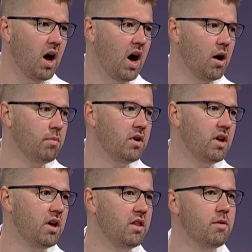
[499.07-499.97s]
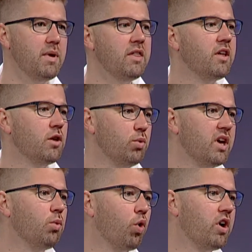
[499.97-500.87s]
Um, and the main thing that we
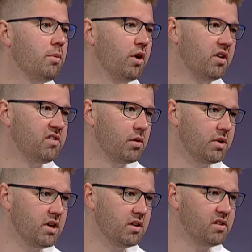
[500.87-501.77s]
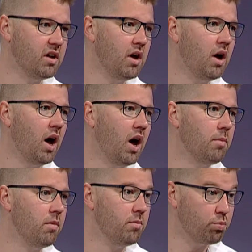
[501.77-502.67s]
get worried about if somebody is uh,
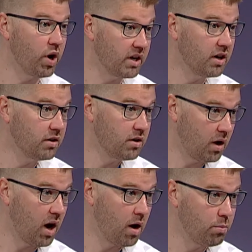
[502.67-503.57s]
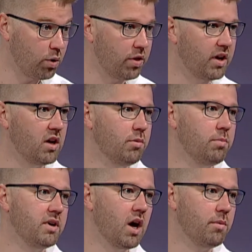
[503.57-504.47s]
pregnant um, or thinking
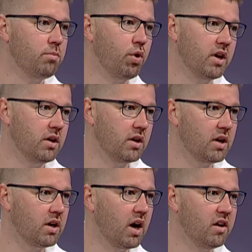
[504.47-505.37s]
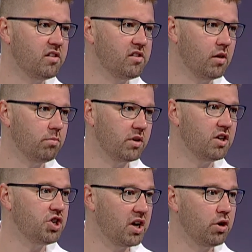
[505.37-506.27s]
about becoming pregnant, it can cause some
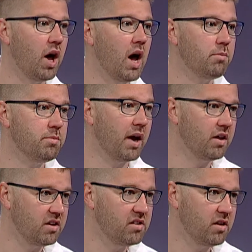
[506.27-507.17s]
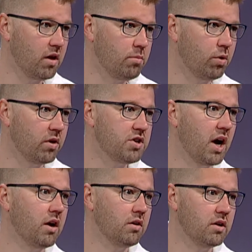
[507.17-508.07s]
congenital abnormalities to the unborn
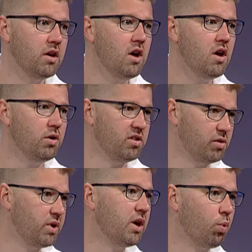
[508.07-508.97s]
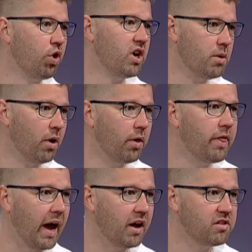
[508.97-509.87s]
child, and so we get worried about
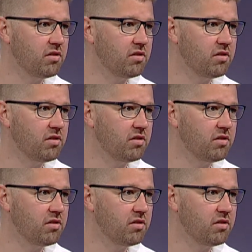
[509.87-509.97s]
that.